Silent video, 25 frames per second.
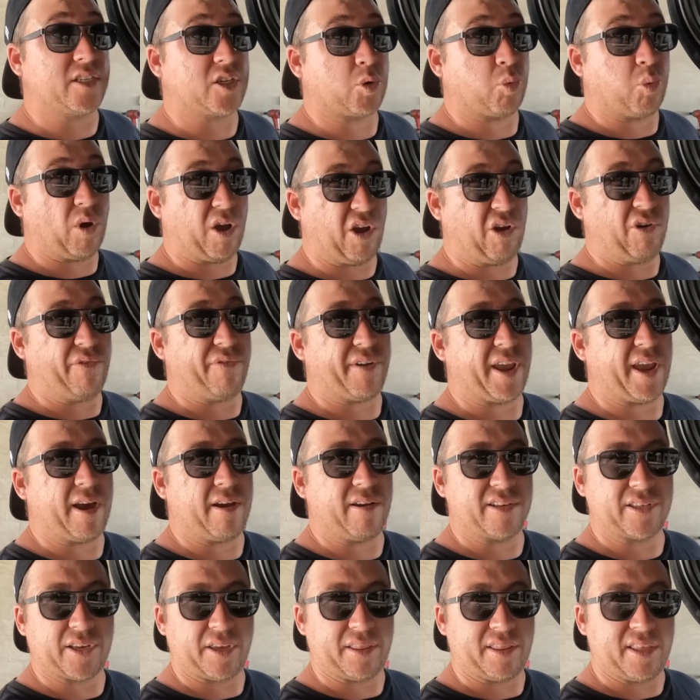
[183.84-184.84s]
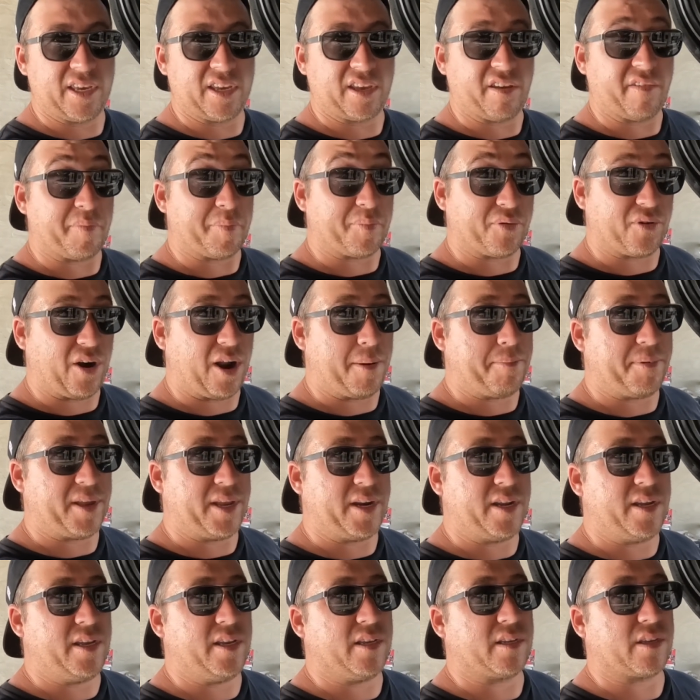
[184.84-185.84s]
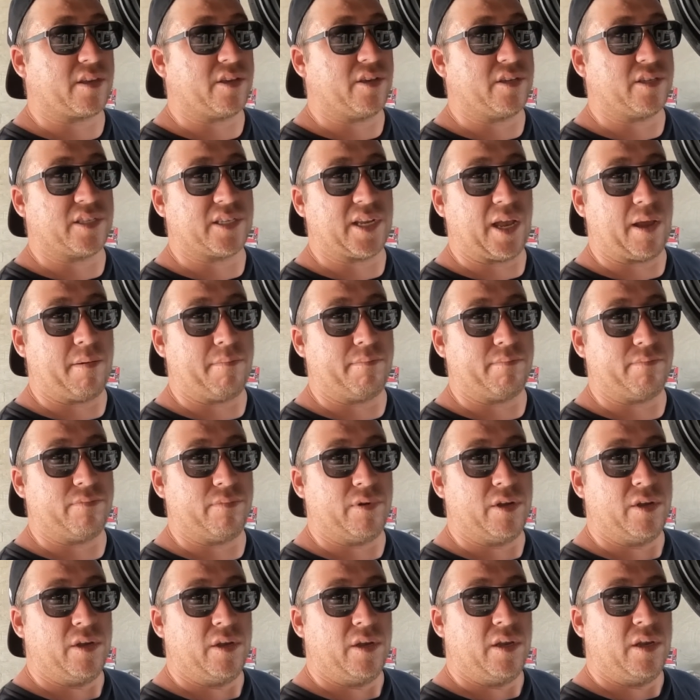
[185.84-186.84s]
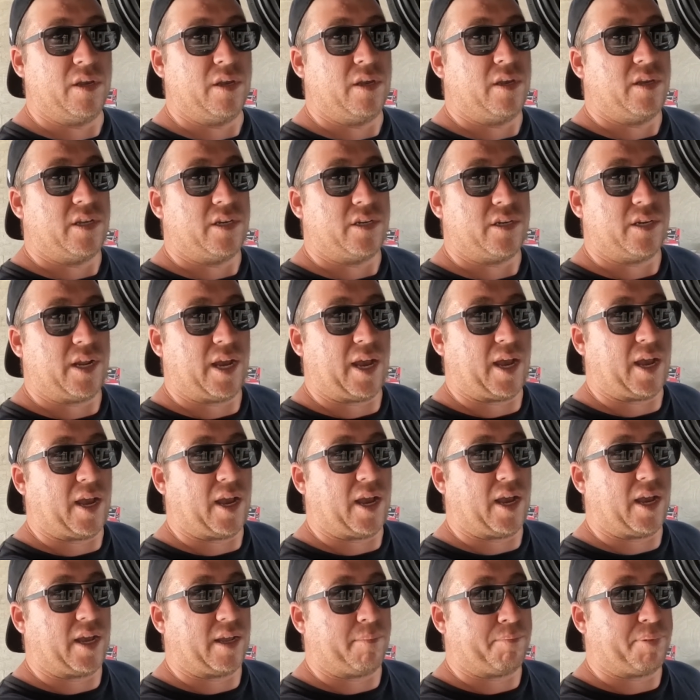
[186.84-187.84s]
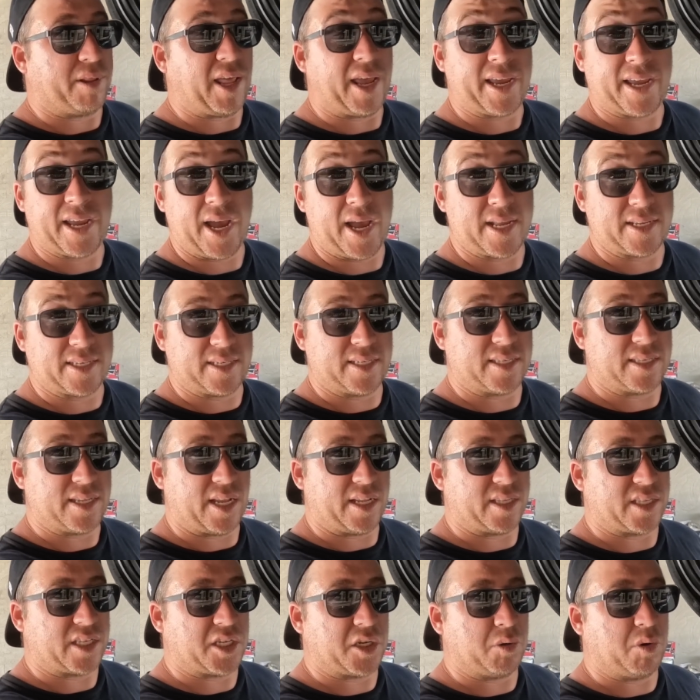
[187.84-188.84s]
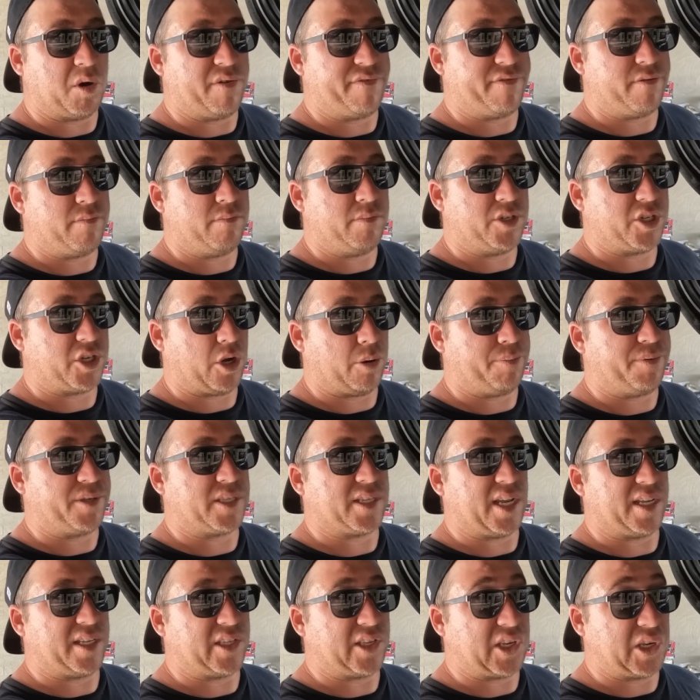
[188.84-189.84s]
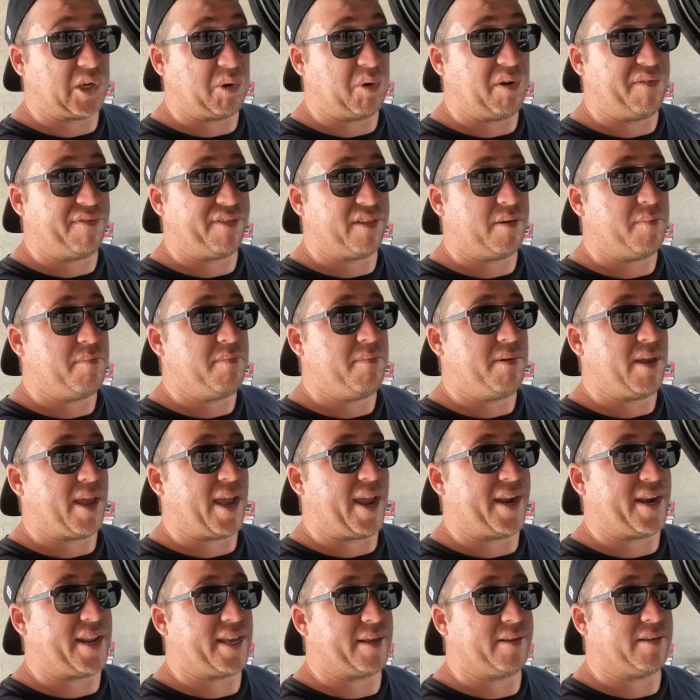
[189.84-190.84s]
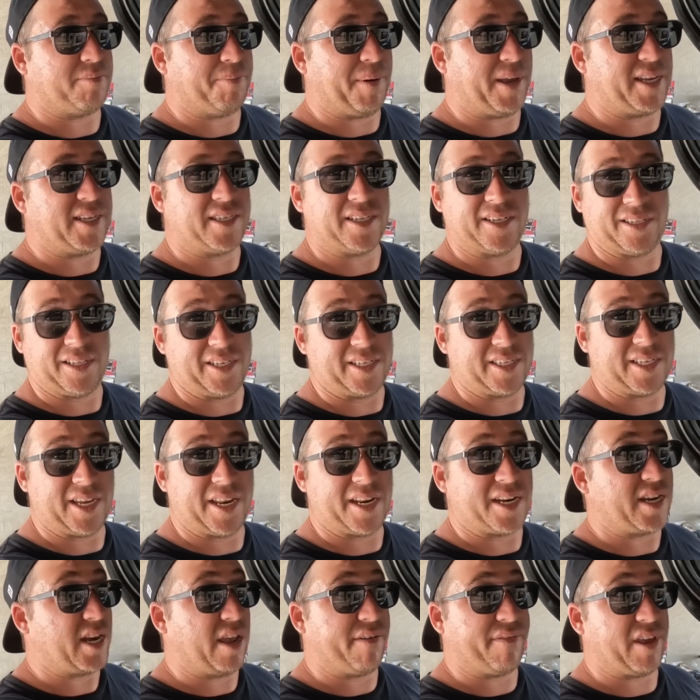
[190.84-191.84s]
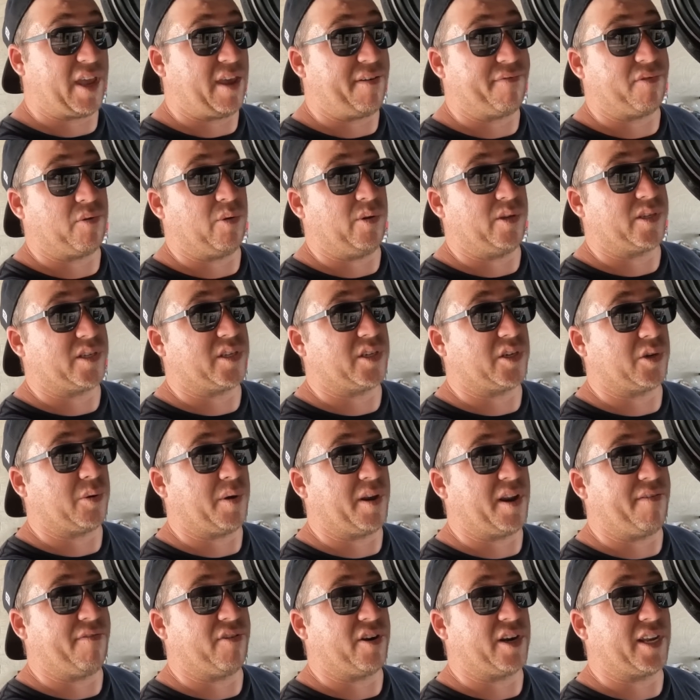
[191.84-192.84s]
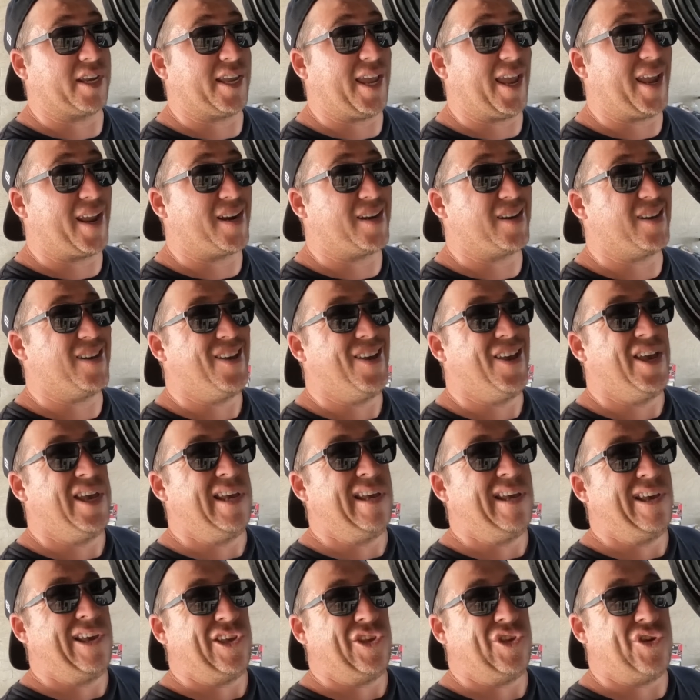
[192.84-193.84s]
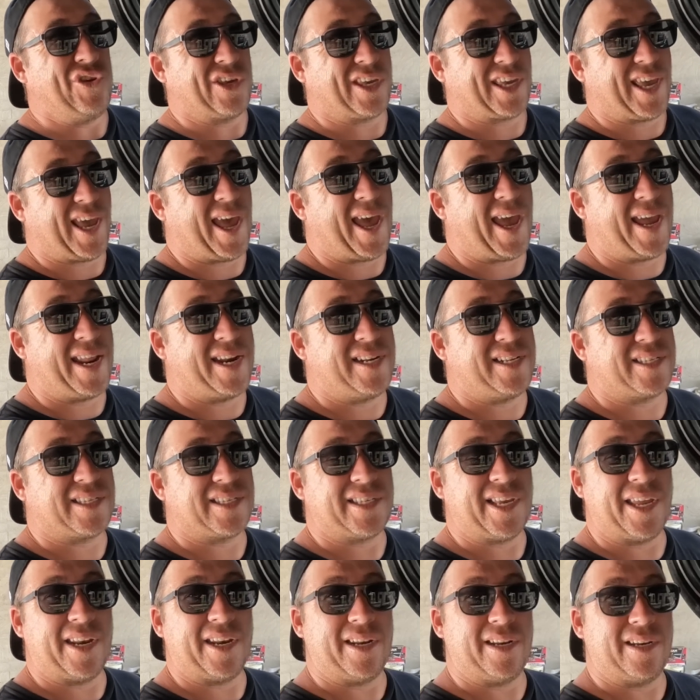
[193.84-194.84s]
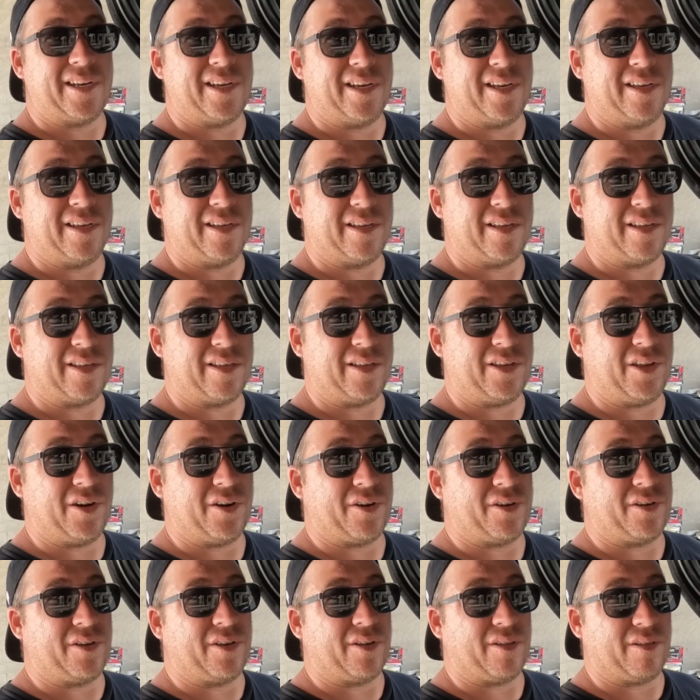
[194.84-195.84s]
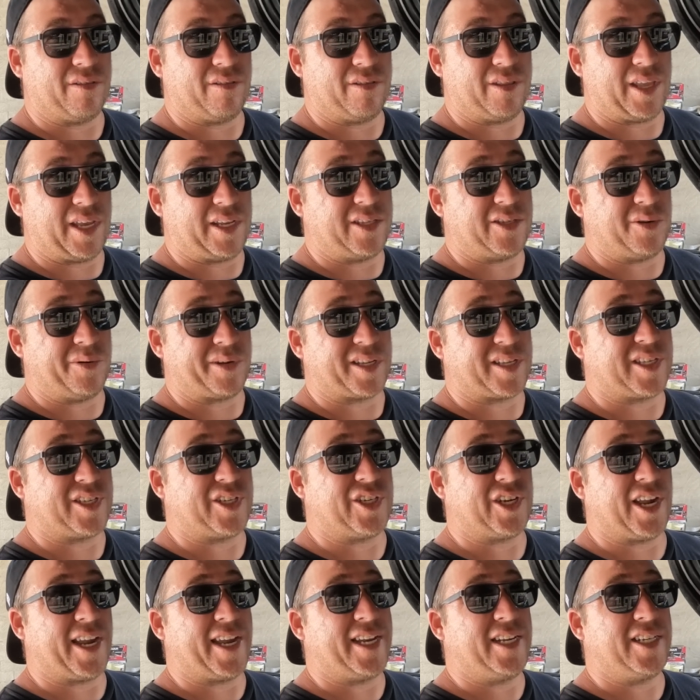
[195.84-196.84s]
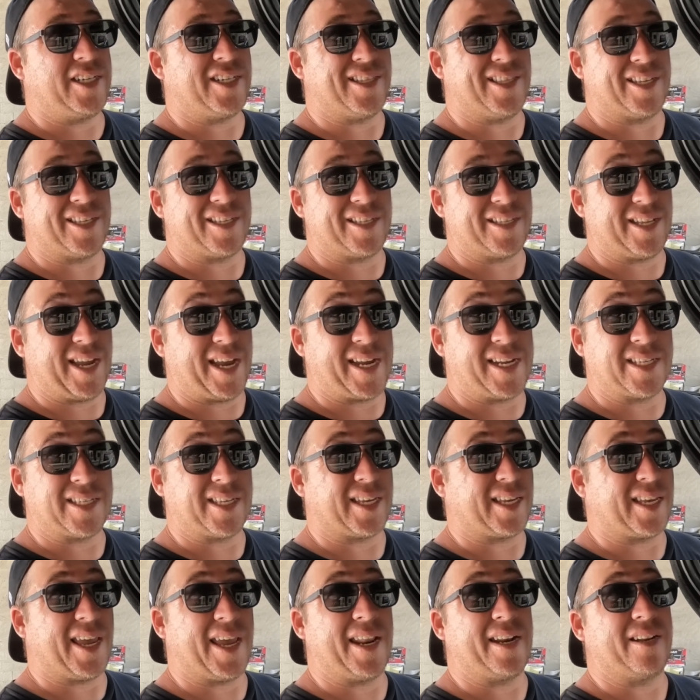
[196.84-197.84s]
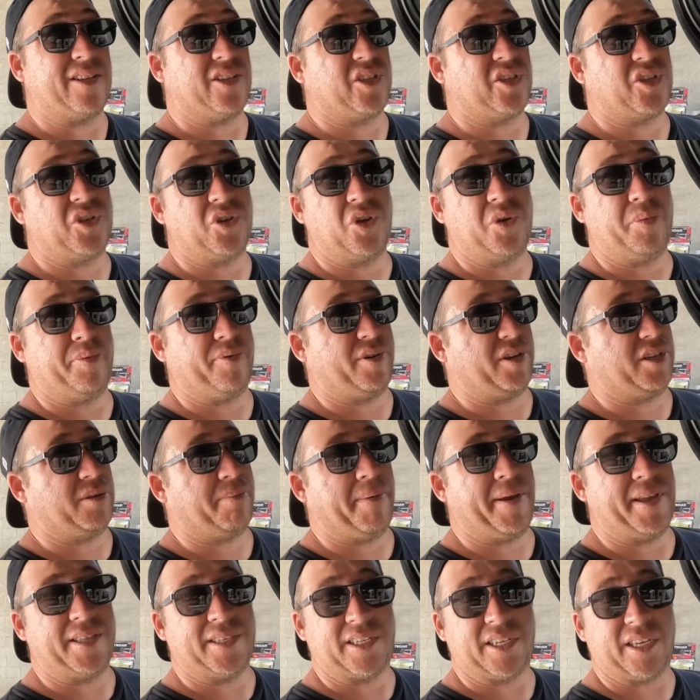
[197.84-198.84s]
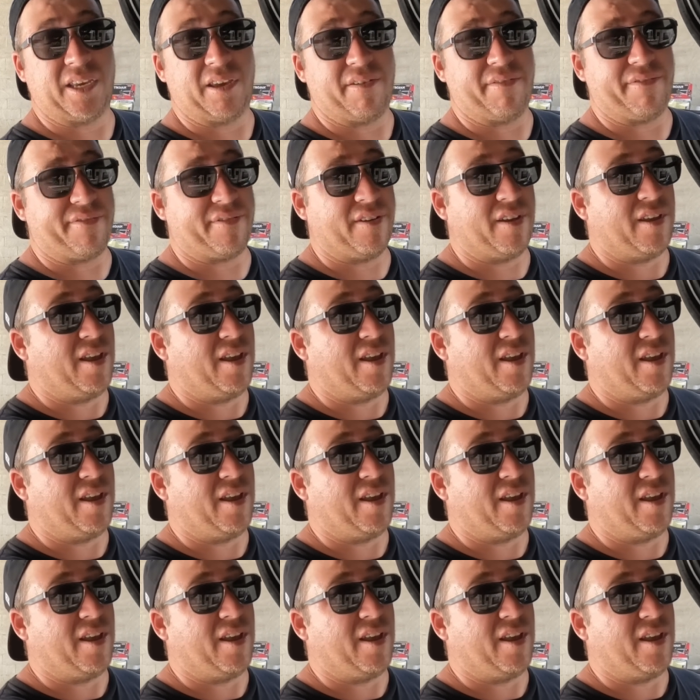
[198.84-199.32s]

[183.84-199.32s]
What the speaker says: 12 hours, I think, of prep in it, because Blackhearts has done 2 of them, Chopper's done 2 of them, and he's basically said he never ever wants to do one ever again. You can send, you know, they do exchange in the States, again, super expensive.